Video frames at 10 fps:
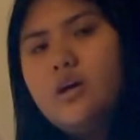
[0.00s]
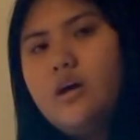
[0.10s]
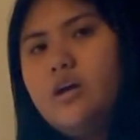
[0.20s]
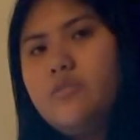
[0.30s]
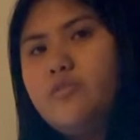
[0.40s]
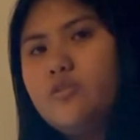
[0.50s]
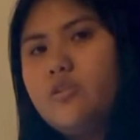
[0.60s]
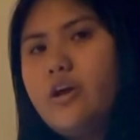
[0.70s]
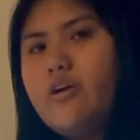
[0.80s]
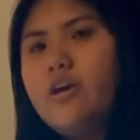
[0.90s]
a focal
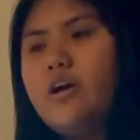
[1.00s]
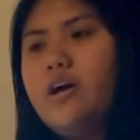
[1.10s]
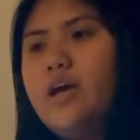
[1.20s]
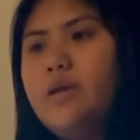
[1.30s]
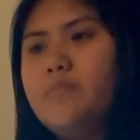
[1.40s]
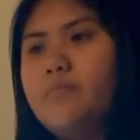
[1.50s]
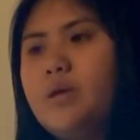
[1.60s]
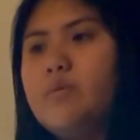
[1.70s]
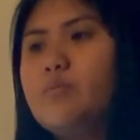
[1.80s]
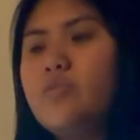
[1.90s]
area and
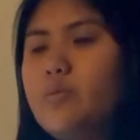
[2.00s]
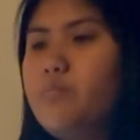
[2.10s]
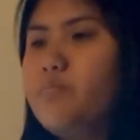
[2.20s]
maybe move the